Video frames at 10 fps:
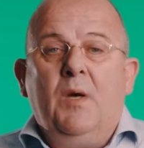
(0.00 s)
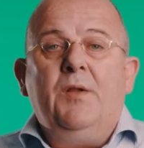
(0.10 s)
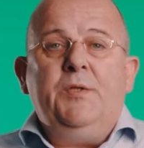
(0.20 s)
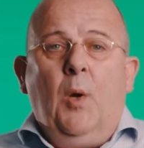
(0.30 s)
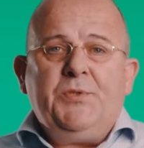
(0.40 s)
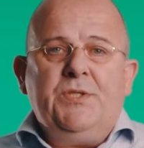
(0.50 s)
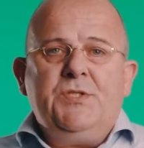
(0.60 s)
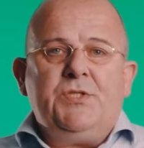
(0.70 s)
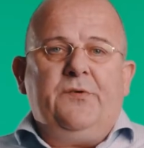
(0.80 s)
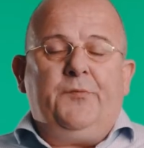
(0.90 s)
Well, the
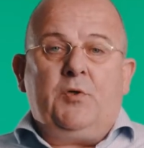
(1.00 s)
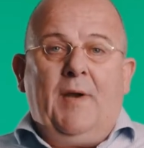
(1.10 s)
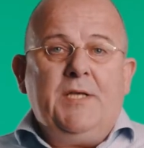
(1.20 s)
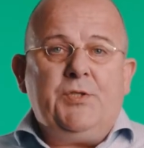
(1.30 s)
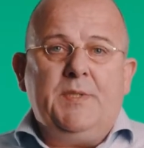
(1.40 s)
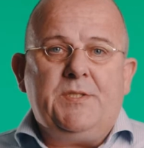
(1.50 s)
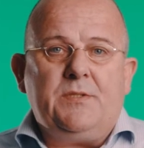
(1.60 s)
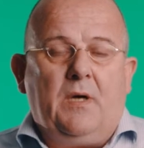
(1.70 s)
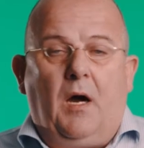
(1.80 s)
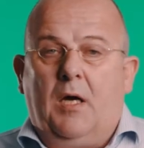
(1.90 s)
options for graduates
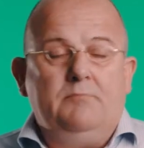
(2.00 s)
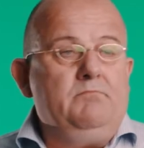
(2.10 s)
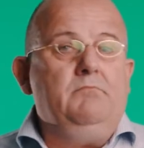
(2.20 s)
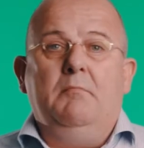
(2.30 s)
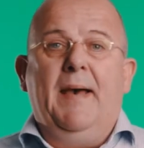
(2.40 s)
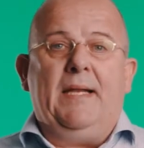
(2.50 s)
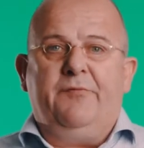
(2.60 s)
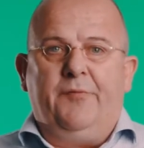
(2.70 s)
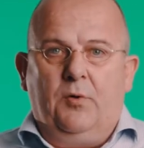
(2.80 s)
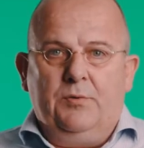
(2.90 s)
are
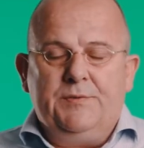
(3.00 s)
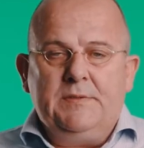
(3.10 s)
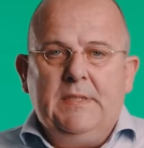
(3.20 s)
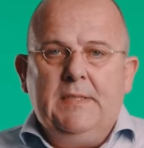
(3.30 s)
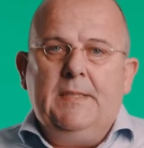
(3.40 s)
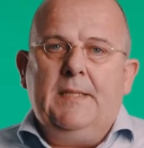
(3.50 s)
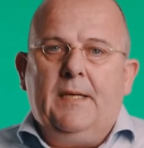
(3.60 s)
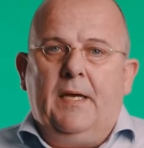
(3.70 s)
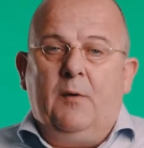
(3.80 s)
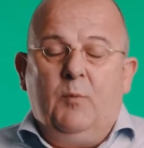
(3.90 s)
manifold,
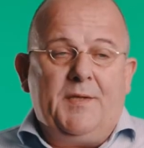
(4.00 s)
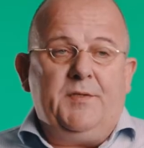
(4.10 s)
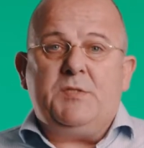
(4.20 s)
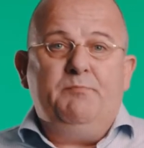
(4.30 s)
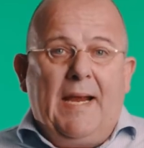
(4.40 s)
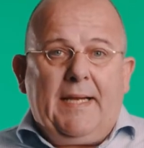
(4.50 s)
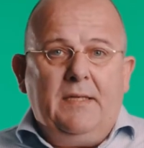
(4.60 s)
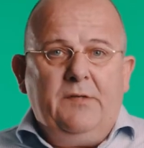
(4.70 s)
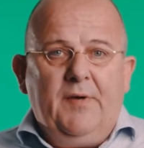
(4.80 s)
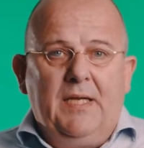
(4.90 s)
whether it's back-end
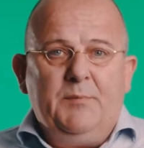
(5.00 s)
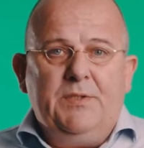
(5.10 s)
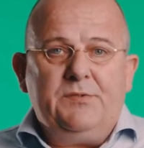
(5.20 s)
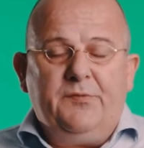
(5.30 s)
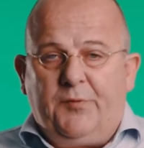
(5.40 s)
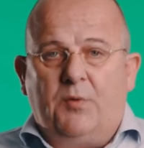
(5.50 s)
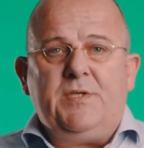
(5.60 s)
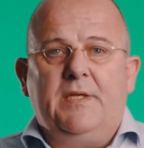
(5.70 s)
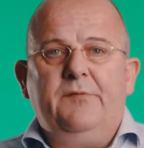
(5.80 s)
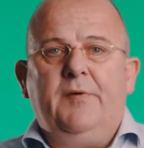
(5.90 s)
development,
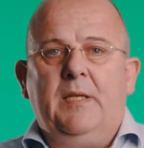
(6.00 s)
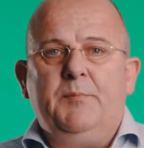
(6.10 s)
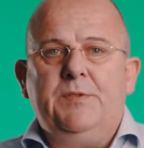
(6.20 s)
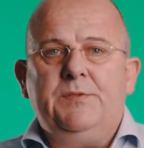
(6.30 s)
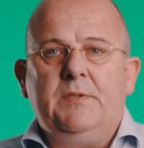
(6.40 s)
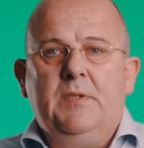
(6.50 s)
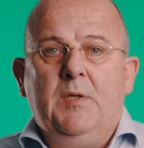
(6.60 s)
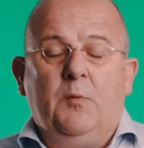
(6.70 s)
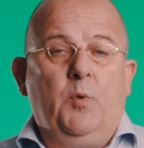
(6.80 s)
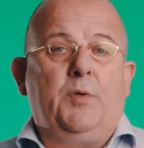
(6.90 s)
front-end development,
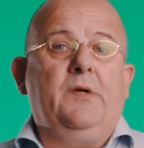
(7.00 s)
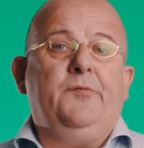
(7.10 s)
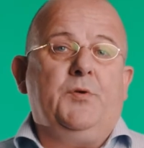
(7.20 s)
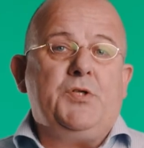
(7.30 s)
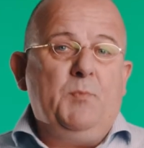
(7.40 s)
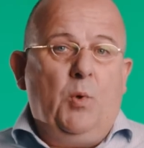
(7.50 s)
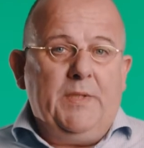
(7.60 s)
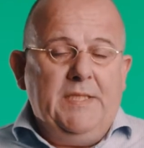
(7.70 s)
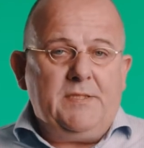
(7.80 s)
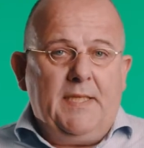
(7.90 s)
working for a small
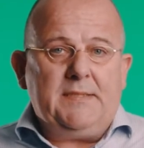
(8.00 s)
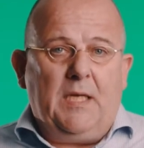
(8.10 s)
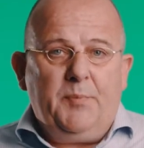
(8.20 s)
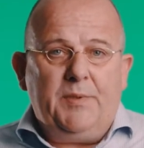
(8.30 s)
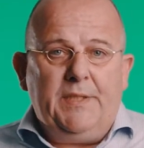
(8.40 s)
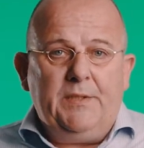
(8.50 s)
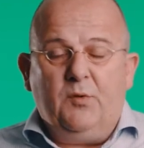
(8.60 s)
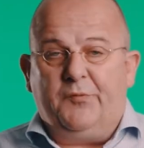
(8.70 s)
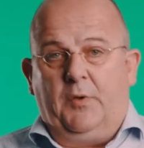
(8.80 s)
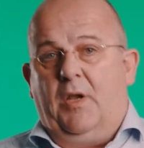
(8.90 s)
internet company
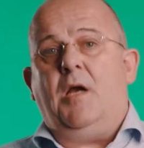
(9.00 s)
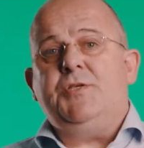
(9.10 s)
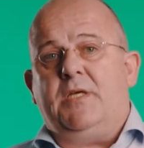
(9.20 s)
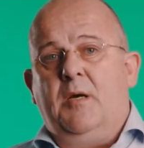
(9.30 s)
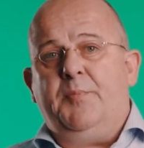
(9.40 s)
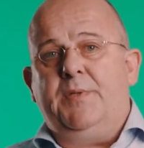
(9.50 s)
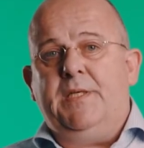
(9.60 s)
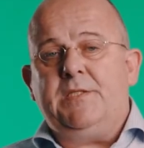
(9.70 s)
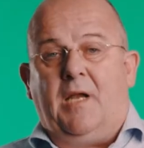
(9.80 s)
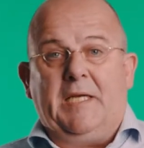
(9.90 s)
or for larger
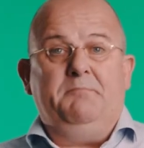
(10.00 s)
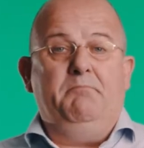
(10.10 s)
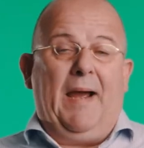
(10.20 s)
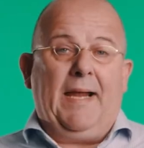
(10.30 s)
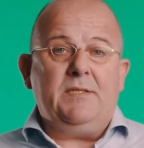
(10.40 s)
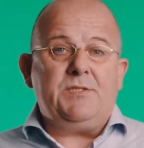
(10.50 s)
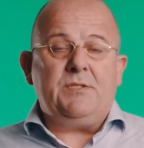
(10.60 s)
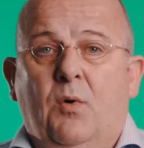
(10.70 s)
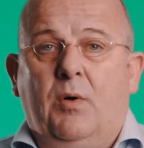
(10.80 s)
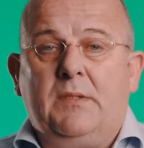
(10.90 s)
companies like banks
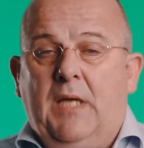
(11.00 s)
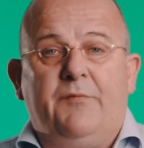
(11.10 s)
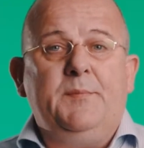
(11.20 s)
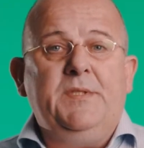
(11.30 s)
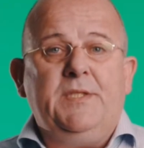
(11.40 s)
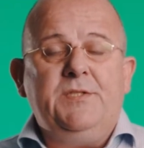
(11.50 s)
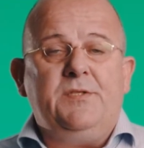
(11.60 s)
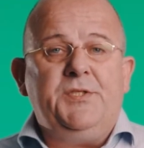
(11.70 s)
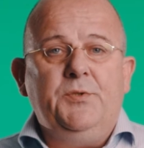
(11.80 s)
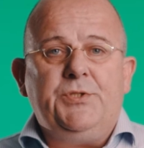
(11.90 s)
or government
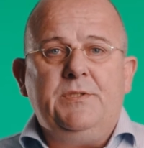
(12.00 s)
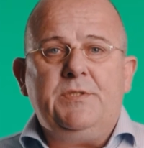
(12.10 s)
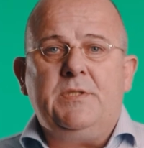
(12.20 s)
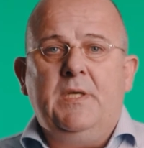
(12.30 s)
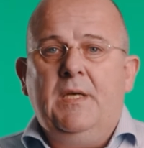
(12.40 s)
institutions,